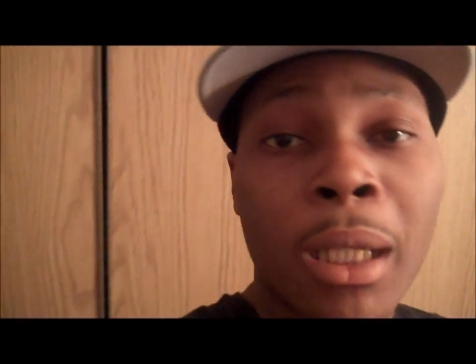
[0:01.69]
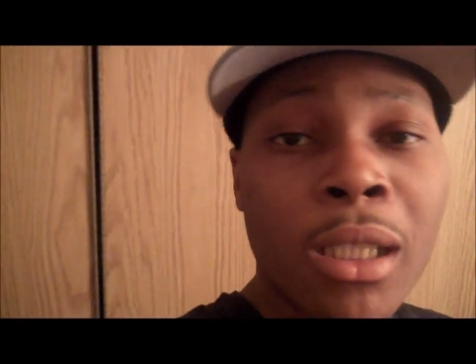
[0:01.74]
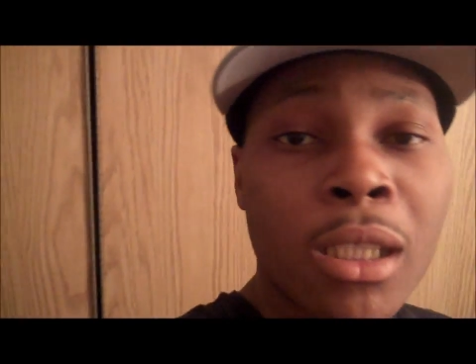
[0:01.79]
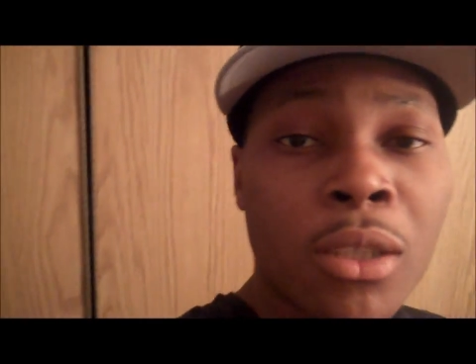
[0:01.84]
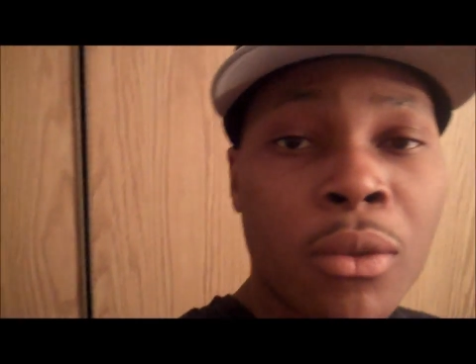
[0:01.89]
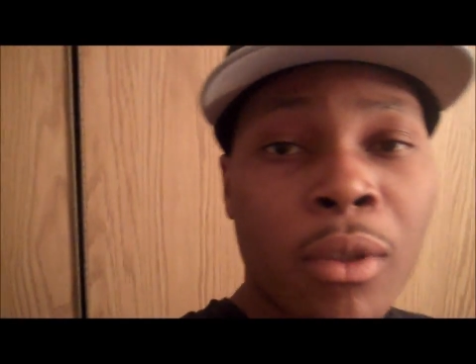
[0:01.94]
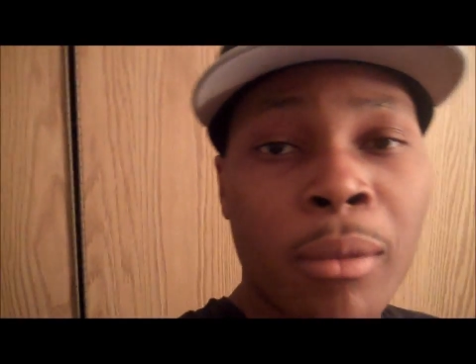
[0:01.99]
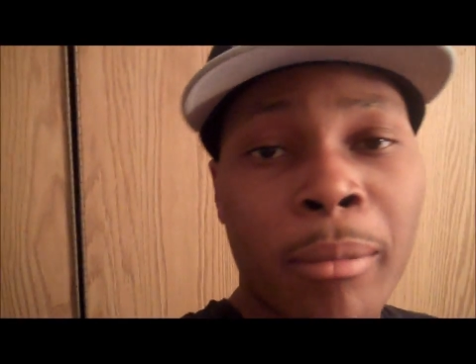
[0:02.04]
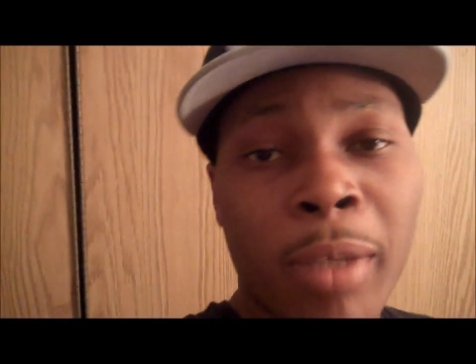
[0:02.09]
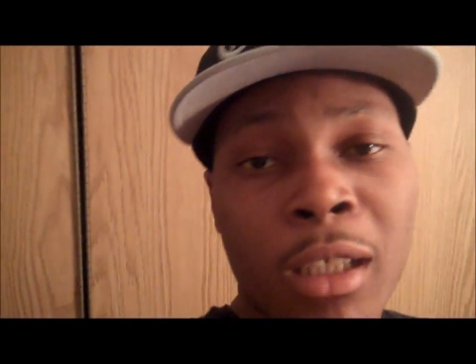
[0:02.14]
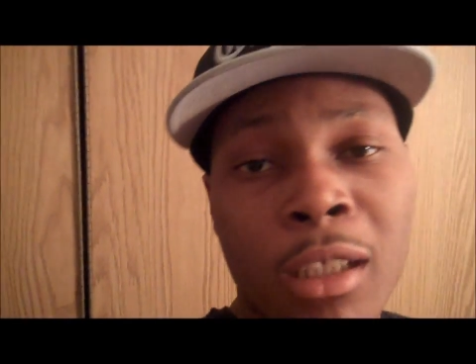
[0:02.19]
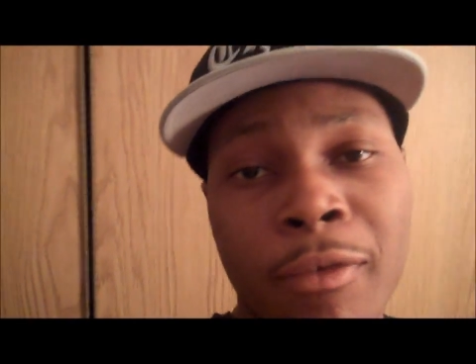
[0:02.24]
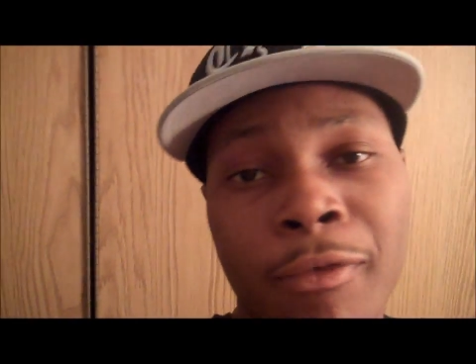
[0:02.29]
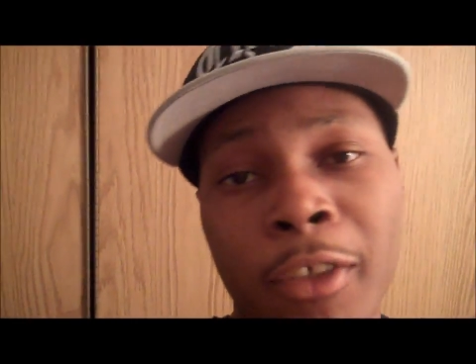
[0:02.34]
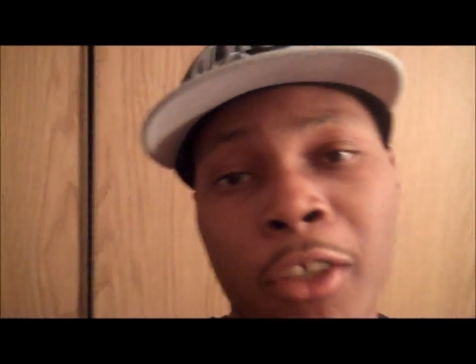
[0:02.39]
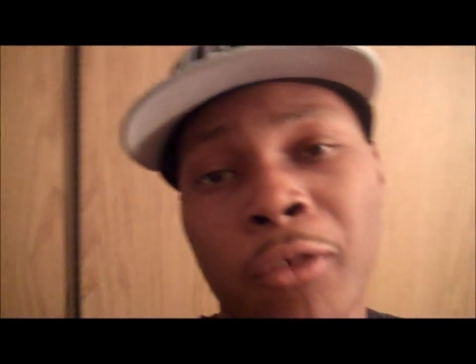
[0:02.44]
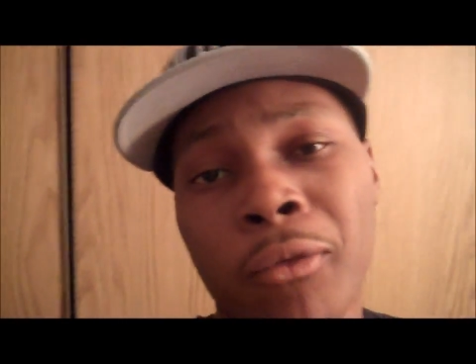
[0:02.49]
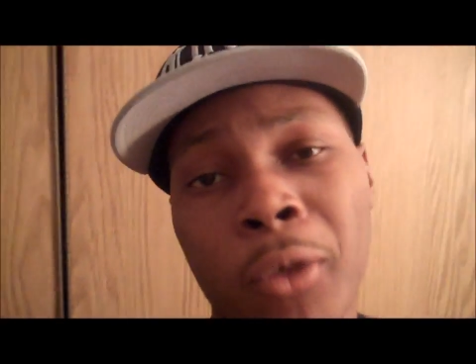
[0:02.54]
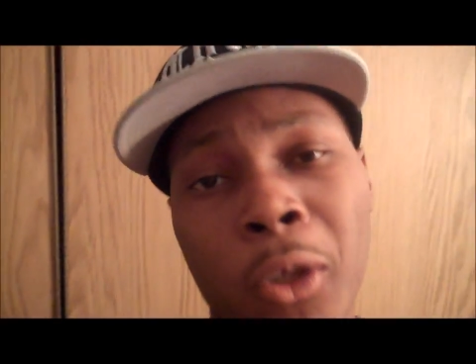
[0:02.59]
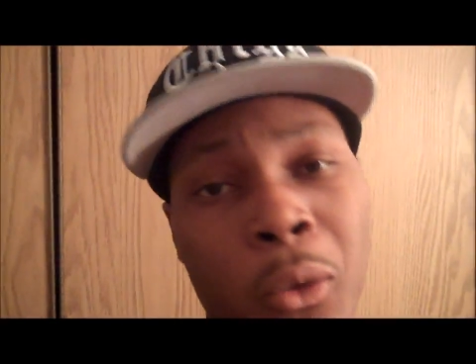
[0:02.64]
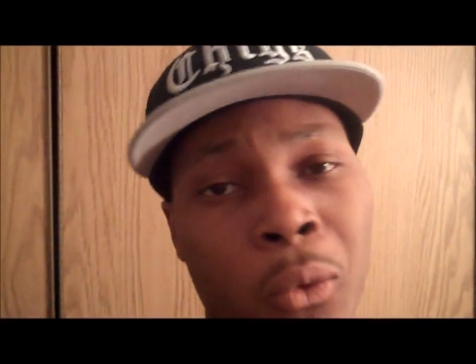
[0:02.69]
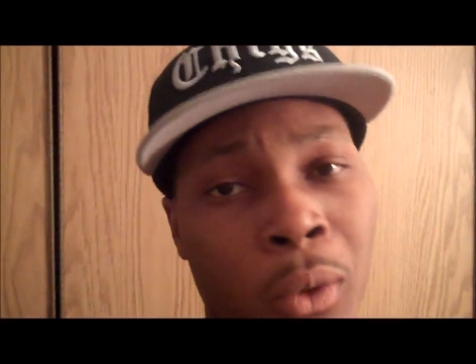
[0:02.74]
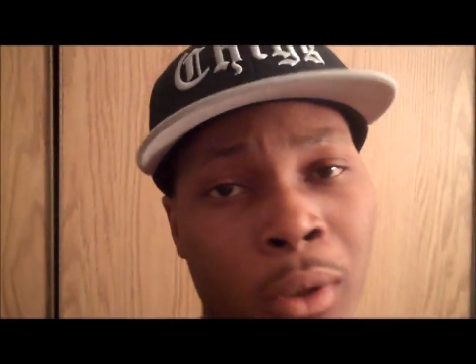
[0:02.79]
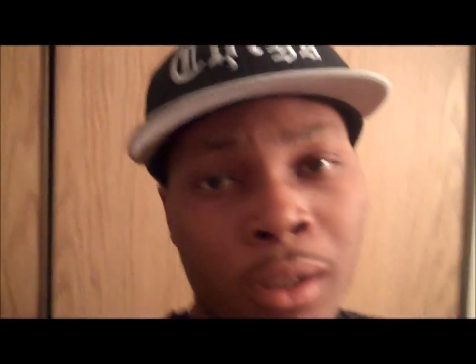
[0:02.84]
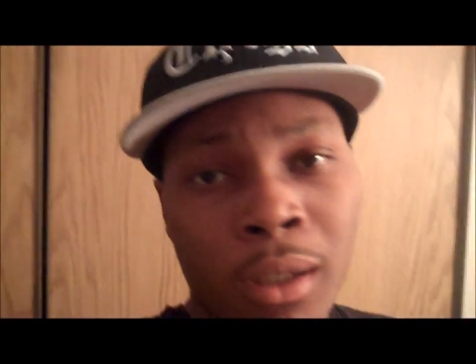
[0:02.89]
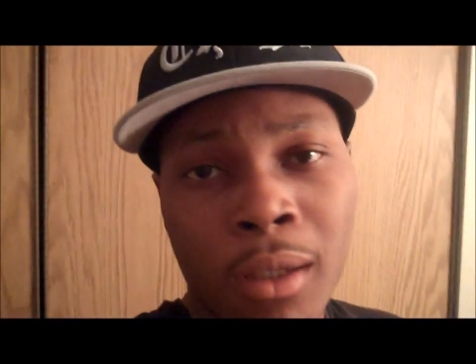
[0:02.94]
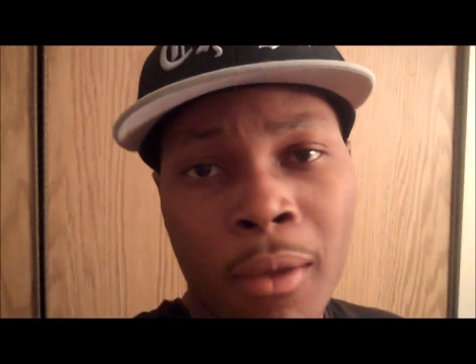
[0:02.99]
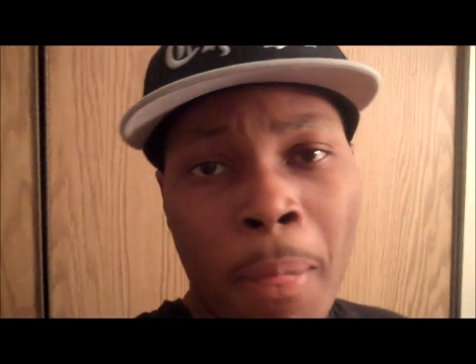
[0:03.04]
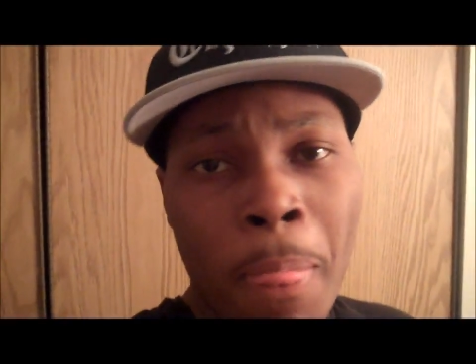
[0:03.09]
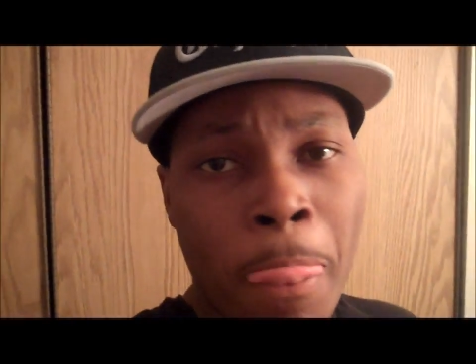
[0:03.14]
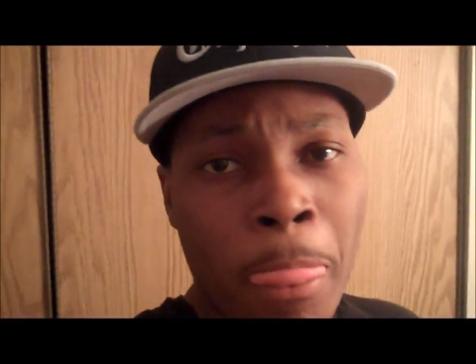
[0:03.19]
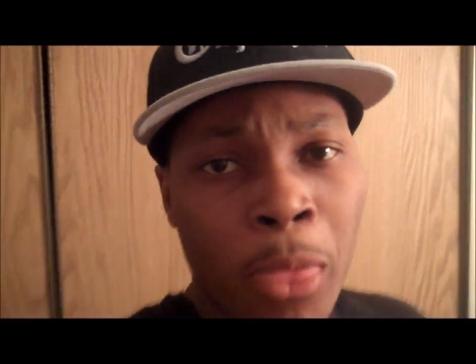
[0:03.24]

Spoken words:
just want to make this video real quick,